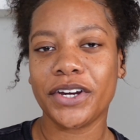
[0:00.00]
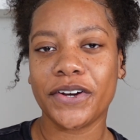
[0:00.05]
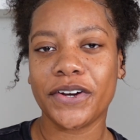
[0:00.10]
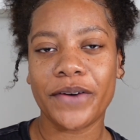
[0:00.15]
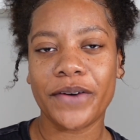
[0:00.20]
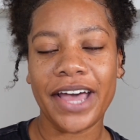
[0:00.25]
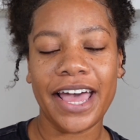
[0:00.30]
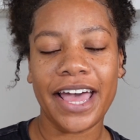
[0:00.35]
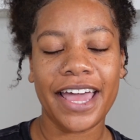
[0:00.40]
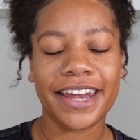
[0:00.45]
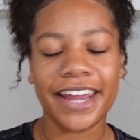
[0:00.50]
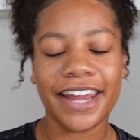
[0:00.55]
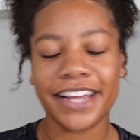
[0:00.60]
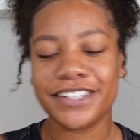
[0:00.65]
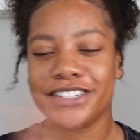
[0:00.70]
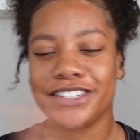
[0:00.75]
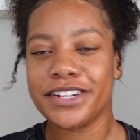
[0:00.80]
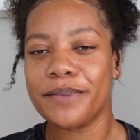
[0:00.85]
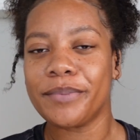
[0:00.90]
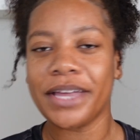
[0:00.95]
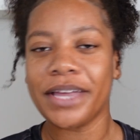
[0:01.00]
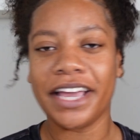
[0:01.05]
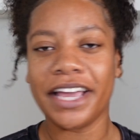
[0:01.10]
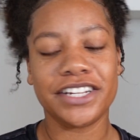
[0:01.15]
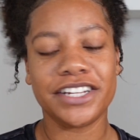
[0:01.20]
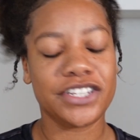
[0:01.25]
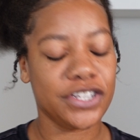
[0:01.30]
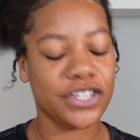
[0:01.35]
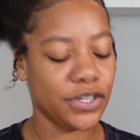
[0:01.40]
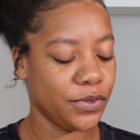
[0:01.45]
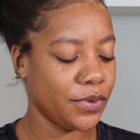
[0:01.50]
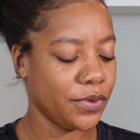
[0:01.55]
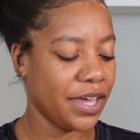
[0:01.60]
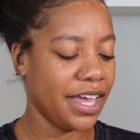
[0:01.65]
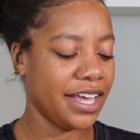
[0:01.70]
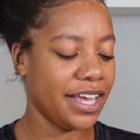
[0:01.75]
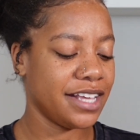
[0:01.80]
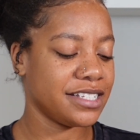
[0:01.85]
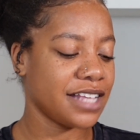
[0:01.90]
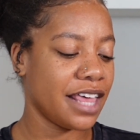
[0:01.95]
go ahead and jump into
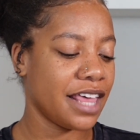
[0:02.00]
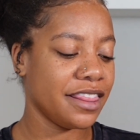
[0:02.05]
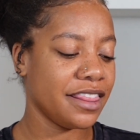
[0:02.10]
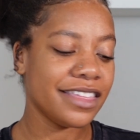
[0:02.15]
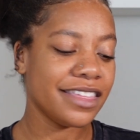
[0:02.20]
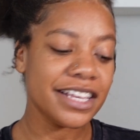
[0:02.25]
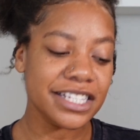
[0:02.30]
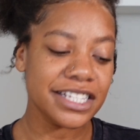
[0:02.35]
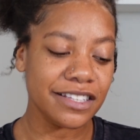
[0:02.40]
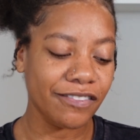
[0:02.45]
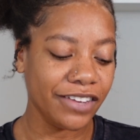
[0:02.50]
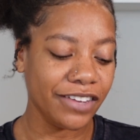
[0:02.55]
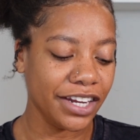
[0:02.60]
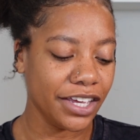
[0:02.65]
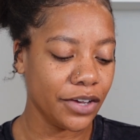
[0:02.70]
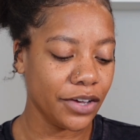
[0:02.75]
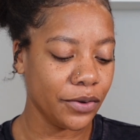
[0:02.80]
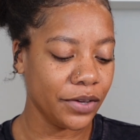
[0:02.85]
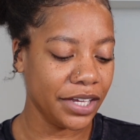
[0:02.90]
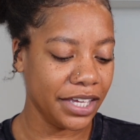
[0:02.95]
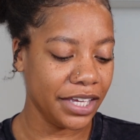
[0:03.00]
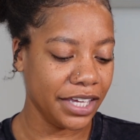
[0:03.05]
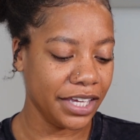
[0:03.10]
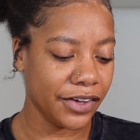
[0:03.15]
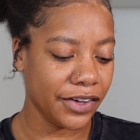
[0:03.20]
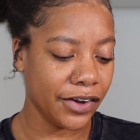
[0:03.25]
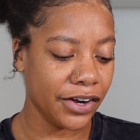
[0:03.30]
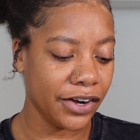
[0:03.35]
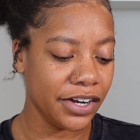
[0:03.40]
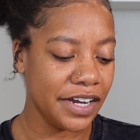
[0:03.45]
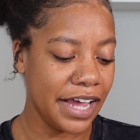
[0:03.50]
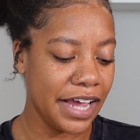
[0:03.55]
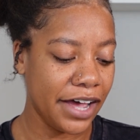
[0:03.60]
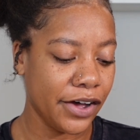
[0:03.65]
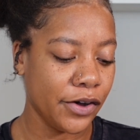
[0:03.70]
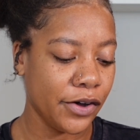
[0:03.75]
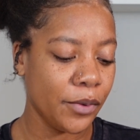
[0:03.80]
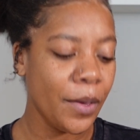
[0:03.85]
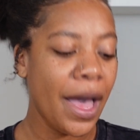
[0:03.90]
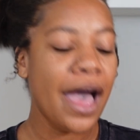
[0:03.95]
is this video here.
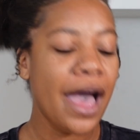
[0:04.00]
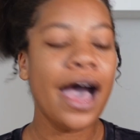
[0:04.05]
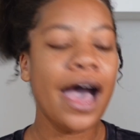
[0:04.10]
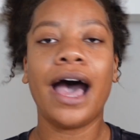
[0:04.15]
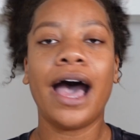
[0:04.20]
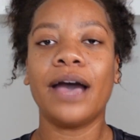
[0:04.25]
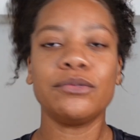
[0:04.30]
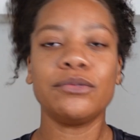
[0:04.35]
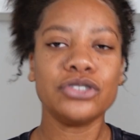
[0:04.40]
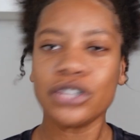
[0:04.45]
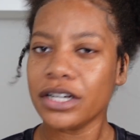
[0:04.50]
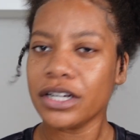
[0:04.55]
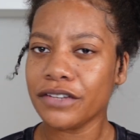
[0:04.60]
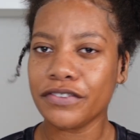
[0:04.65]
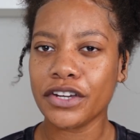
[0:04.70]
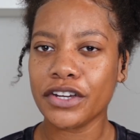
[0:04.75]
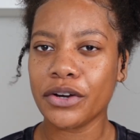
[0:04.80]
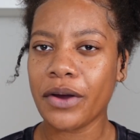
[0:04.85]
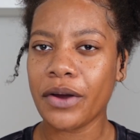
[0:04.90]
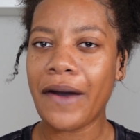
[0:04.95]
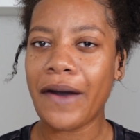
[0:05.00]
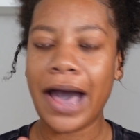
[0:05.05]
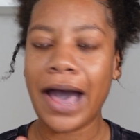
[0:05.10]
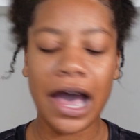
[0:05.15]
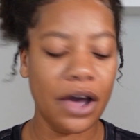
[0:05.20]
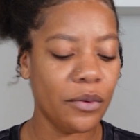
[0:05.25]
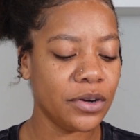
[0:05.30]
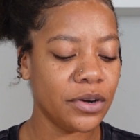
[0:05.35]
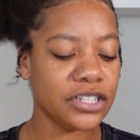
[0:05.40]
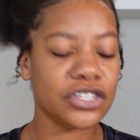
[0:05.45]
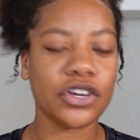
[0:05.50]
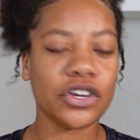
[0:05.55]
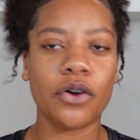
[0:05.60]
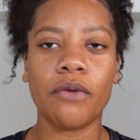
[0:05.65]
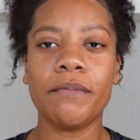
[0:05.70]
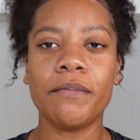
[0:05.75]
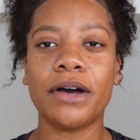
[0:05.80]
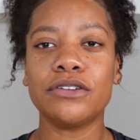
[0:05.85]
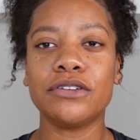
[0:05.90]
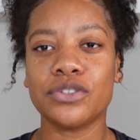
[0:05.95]
Now, I was trying to figure out how I wanted to go
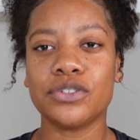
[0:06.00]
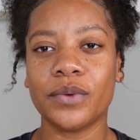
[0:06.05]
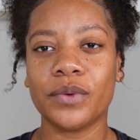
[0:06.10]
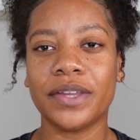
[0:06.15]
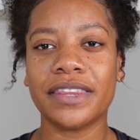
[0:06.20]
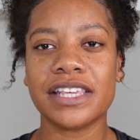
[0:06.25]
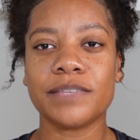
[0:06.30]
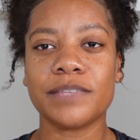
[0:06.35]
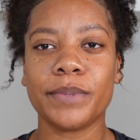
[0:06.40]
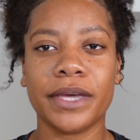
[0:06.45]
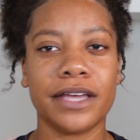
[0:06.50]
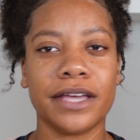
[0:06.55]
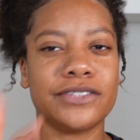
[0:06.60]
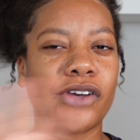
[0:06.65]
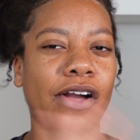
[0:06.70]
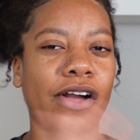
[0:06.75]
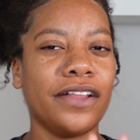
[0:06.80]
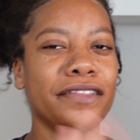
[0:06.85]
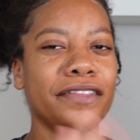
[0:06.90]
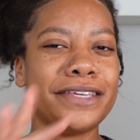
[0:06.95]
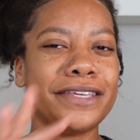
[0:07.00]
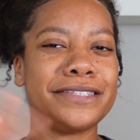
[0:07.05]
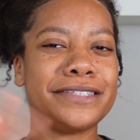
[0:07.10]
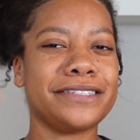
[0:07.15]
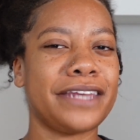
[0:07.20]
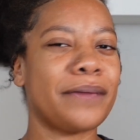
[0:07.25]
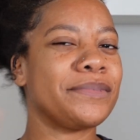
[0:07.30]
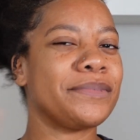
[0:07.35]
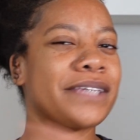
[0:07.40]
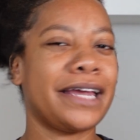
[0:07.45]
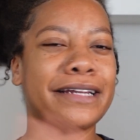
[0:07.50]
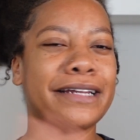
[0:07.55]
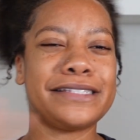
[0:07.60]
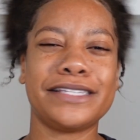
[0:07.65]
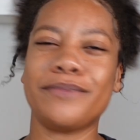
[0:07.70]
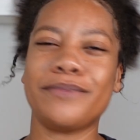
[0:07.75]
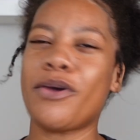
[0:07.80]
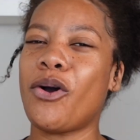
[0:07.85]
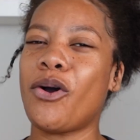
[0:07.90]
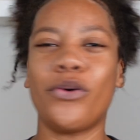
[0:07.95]
about doing this because all of these steps kind of
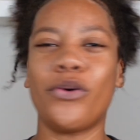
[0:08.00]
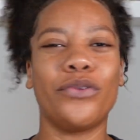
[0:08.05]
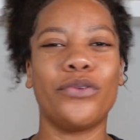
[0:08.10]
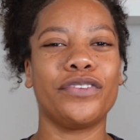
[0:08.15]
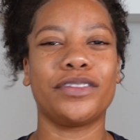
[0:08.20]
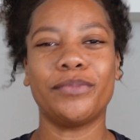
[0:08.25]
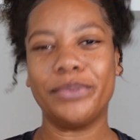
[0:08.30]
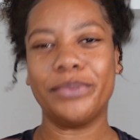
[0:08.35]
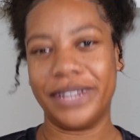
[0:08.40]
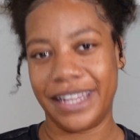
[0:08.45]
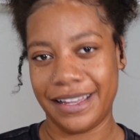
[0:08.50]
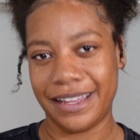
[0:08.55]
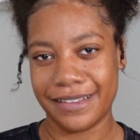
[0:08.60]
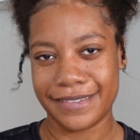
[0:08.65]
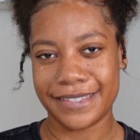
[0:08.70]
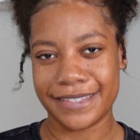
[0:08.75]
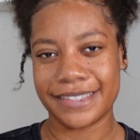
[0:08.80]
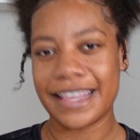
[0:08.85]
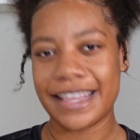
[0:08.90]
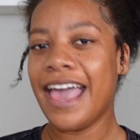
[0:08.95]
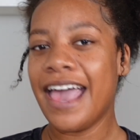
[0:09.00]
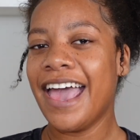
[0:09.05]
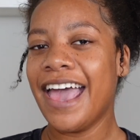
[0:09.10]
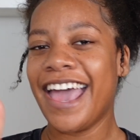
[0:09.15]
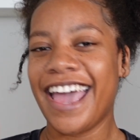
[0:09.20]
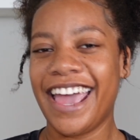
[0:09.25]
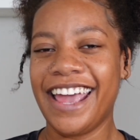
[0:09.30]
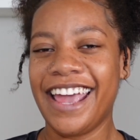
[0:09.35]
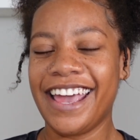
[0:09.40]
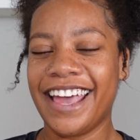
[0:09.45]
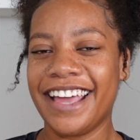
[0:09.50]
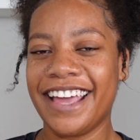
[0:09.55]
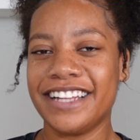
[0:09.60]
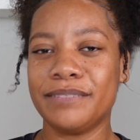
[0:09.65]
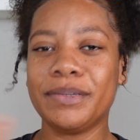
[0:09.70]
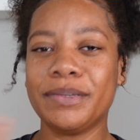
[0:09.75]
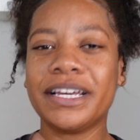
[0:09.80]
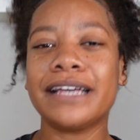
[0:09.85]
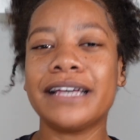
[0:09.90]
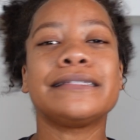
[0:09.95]
seem all over the place.
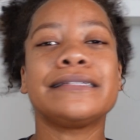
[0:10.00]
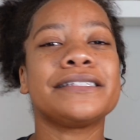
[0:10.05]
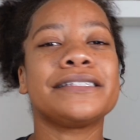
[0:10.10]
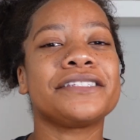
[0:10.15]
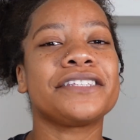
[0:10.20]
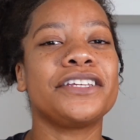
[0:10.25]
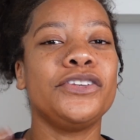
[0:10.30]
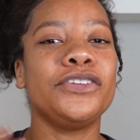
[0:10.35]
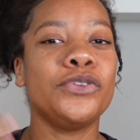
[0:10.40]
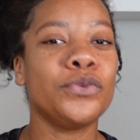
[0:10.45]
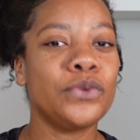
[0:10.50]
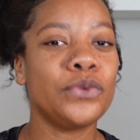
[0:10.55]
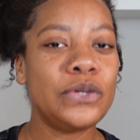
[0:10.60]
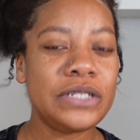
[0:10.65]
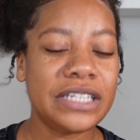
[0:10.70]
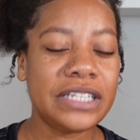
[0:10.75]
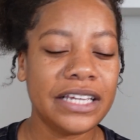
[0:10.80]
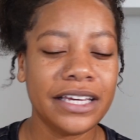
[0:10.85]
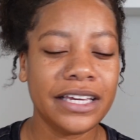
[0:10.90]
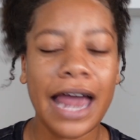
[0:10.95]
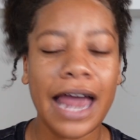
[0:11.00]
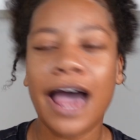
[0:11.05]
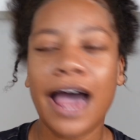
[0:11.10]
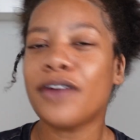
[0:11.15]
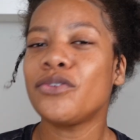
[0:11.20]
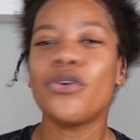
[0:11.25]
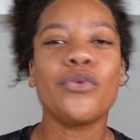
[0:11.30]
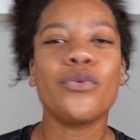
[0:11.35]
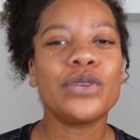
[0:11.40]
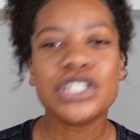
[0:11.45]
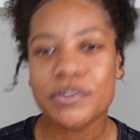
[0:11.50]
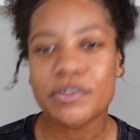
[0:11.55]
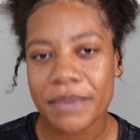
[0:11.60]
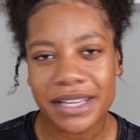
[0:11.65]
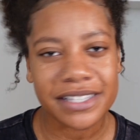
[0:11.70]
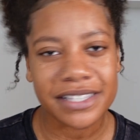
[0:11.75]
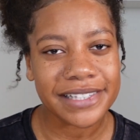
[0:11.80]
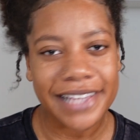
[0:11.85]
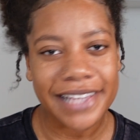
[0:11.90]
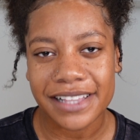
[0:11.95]
And because this is a new routine, I don't know which
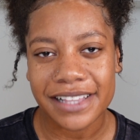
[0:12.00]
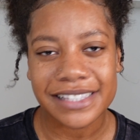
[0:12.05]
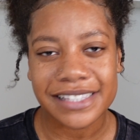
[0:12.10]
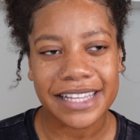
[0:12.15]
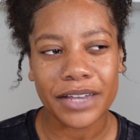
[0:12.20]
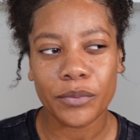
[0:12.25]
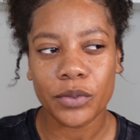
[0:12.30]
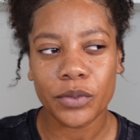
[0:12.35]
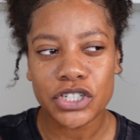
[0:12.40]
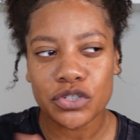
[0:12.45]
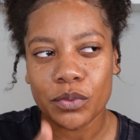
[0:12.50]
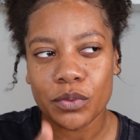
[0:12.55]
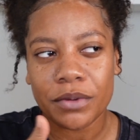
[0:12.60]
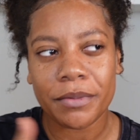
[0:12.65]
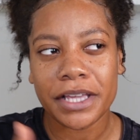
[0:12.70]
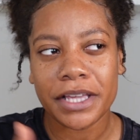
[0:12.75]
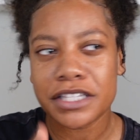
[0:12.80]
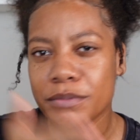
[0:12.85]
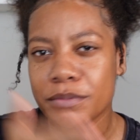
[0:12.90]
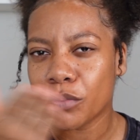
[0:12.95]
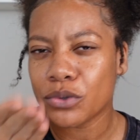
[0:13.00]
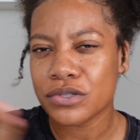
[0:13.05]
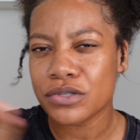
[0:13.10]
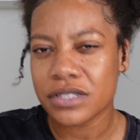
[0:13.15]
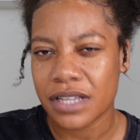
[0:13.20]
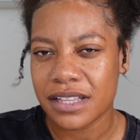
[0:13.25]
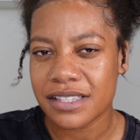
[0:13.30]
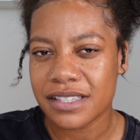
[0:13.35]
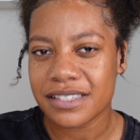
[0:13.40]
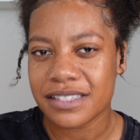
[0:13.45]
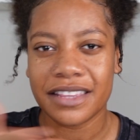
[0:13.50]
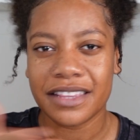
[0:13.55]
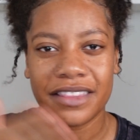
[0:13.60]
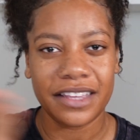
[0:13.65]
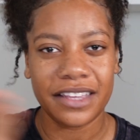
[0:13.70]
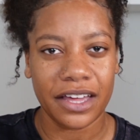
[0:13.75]
makes sense, like which one makes more sense than the